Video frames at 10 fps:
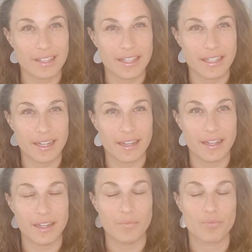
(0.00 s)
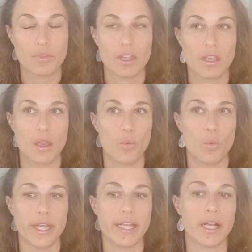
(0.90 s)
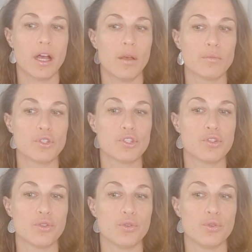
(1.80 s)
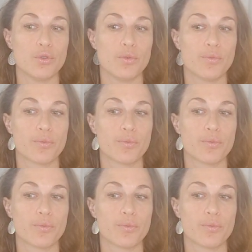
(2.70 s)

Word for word: lately when it comes to